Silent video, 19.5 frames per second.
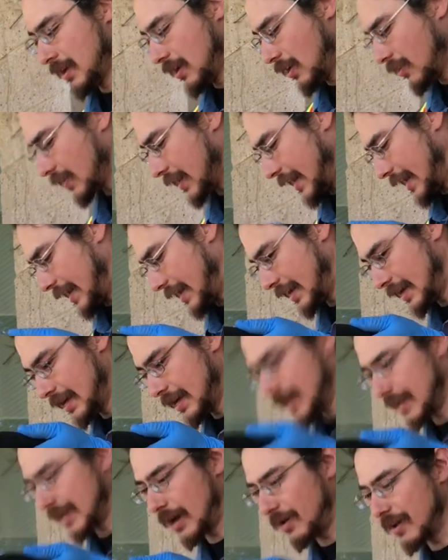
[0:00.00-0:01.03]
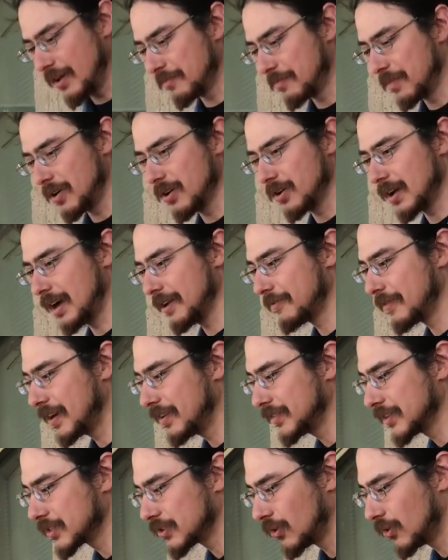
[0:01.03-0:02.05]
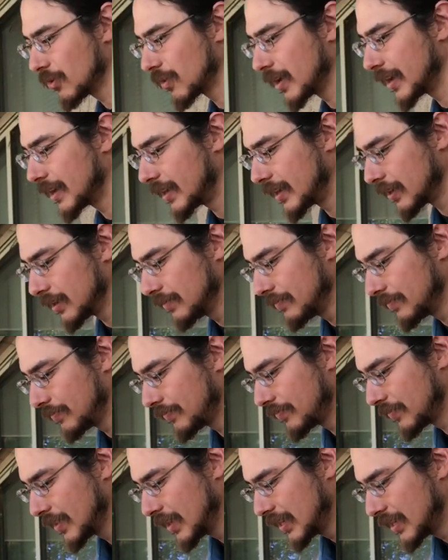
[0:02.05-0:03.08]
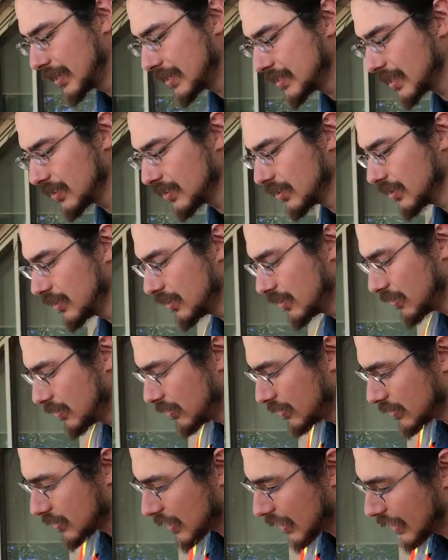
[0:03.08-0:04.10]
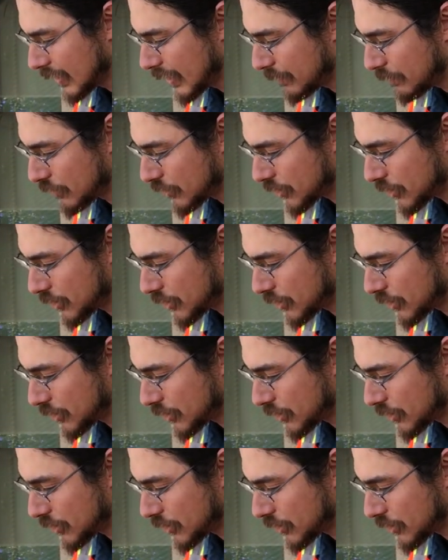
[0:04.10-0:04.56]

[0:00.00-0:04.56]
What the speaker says: Okay. Now I found this hole right here. It's a little tiny